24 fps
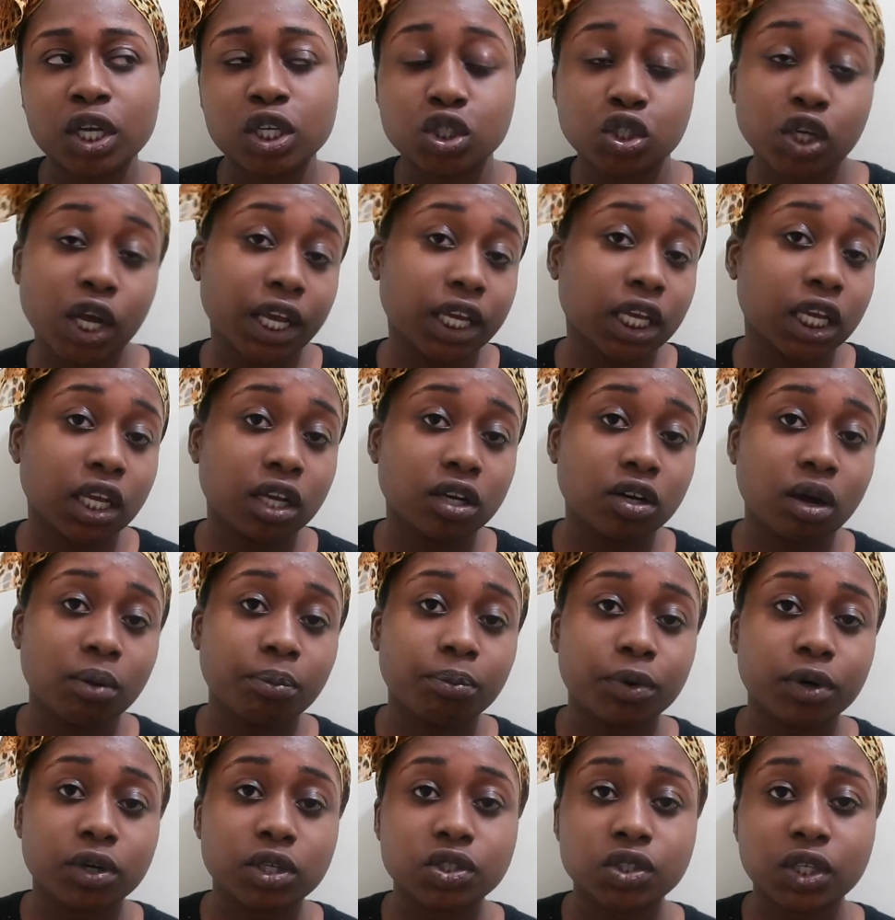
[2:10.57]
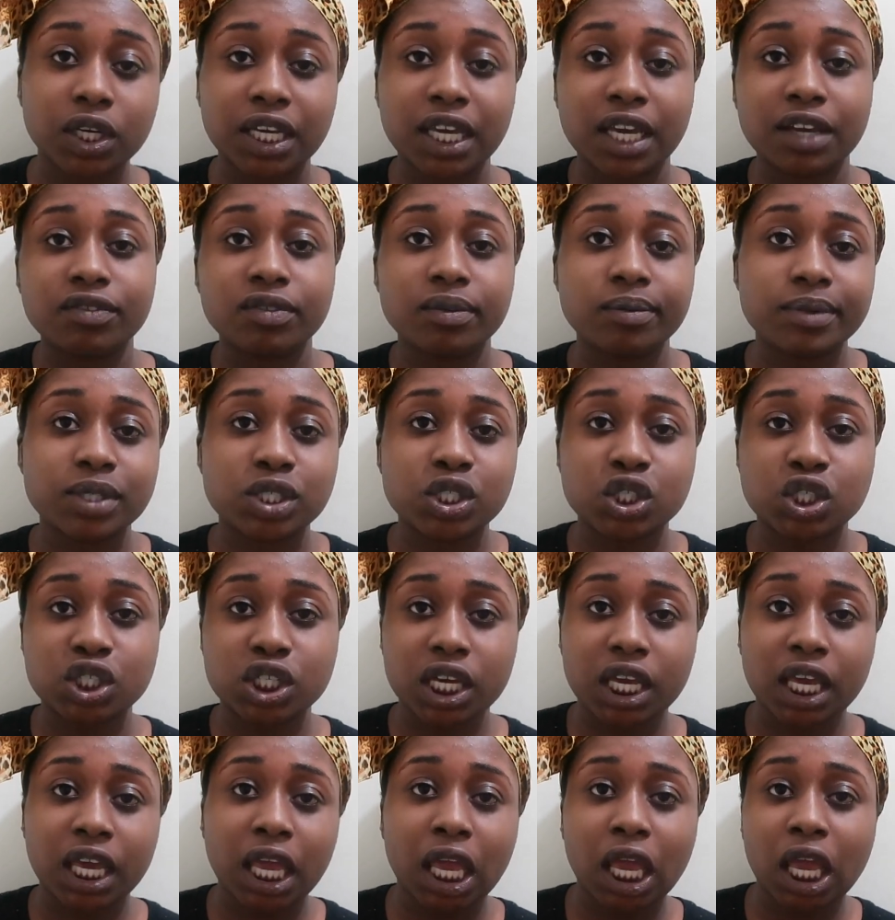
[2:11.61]
tracking number? So I gave him his
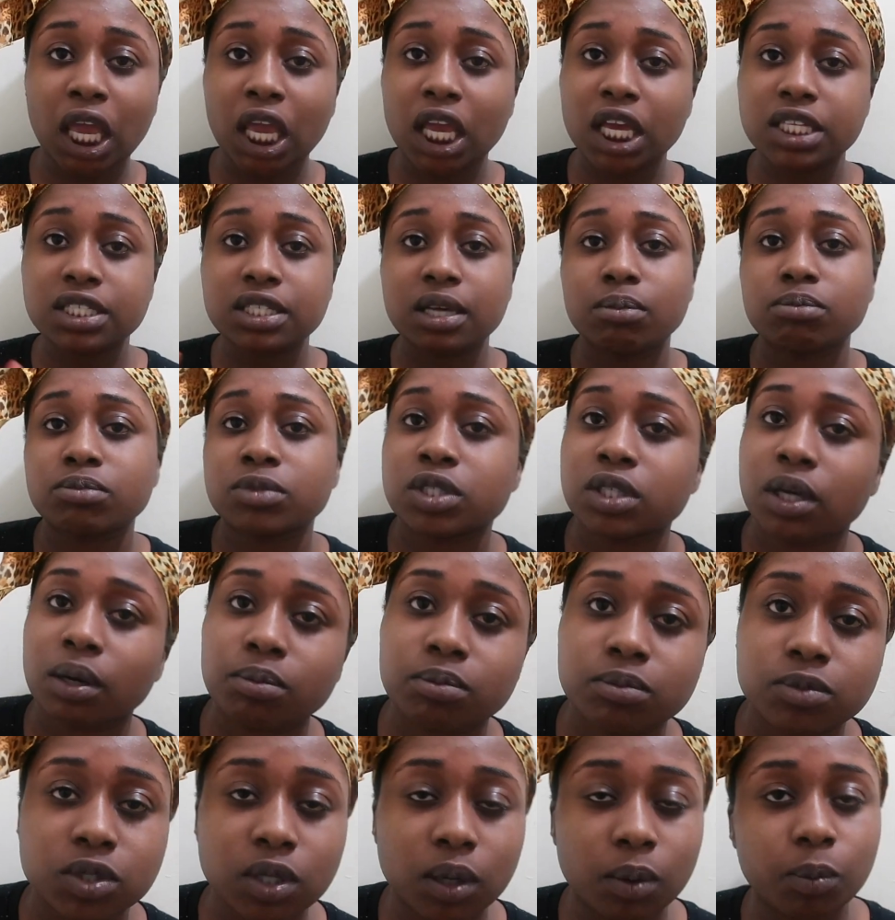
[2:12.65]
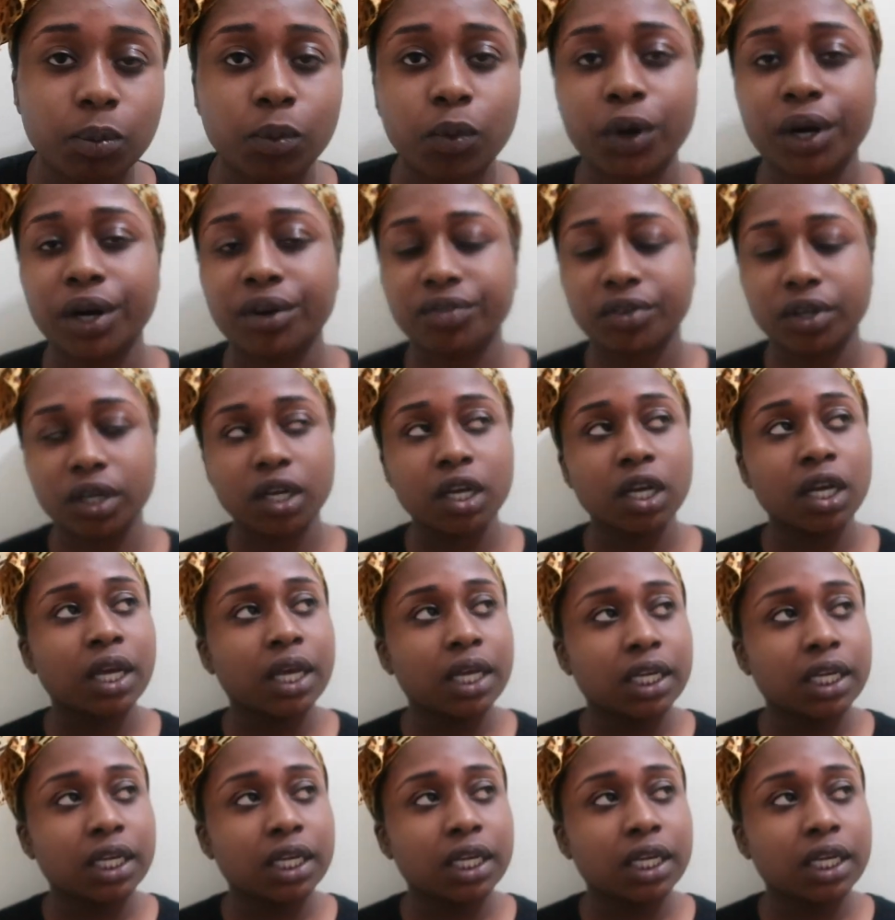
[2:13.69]
JA something, whatever.